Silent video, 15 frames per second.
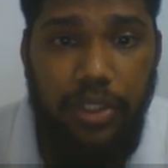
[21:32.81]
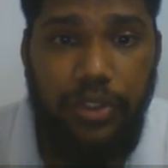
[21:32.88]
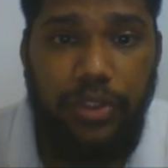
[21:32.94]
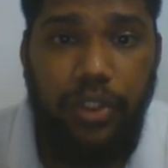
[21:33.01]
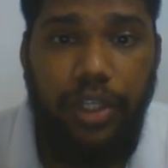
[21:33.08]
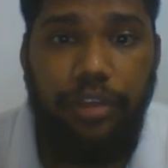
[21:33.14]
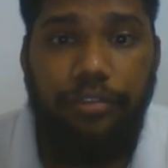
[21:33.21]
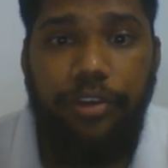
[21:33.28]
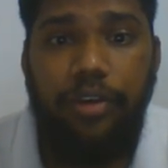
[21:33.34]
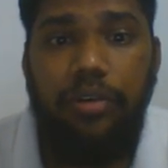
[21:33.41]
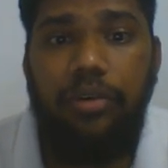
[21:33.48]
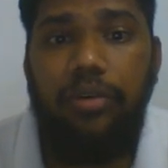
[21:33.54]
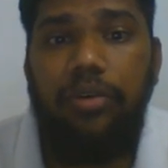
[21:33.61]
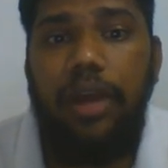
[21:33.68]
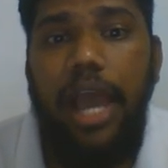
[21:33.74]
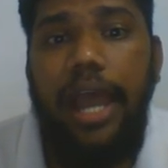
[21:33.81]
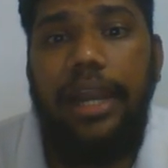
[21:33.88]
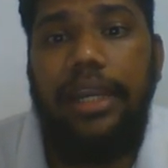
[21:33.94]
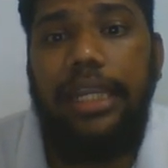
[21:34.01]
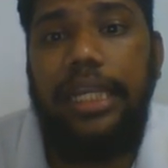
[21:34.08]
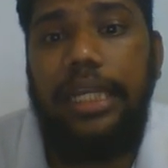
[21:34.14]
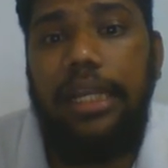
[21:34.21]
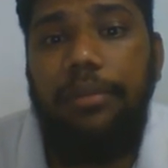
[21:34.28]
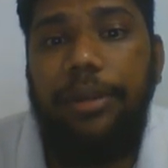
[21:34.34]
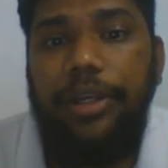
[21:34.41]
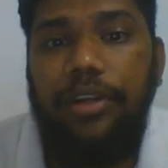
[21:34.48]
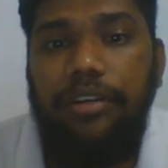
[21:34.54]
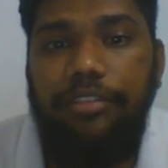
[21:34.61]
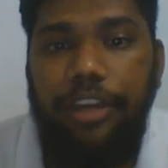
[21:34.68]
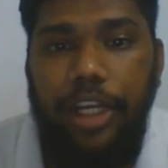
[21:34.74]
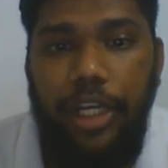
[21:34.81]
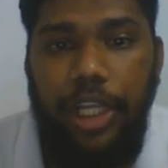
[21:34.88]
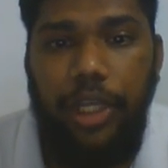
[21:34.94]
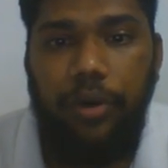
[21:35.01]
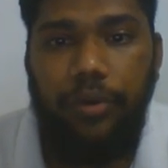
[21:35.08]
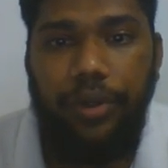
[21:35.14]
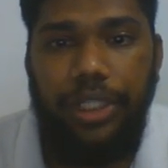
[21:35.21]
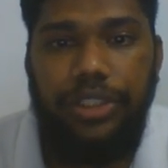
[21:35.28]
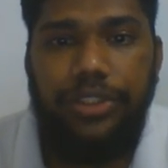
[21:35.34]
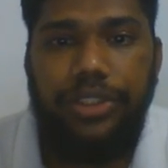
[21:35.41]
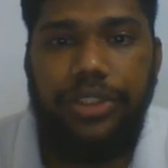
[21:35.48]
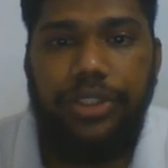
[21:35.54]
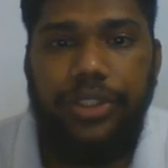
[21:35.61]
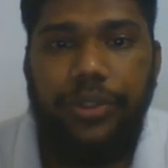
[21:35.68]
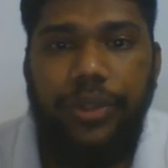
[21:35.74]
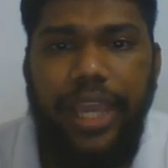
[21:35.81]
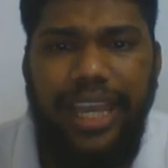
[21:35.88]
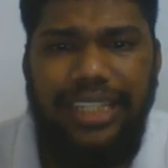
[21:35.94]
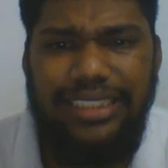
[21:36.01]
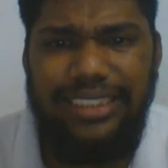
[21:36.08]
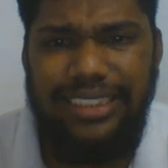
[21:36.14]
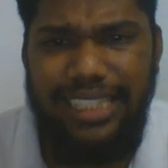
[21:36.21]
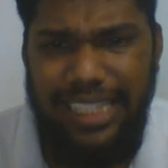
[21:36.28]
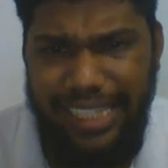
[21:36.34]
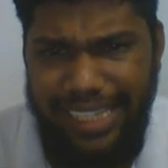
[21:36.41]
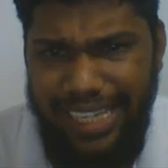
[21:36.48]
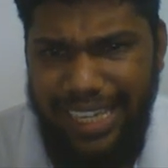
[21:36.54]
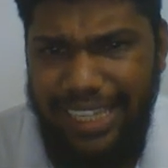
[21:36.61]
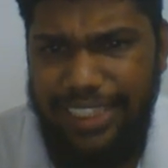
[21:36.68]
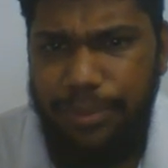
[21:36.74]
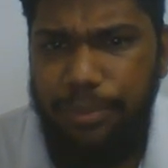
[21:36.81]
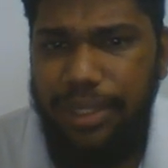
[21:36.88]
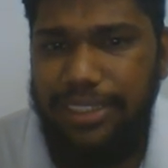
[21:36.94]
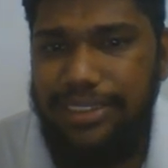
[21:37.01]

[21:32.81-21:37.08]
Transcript: So if you add little bit of NaOH, you can see H+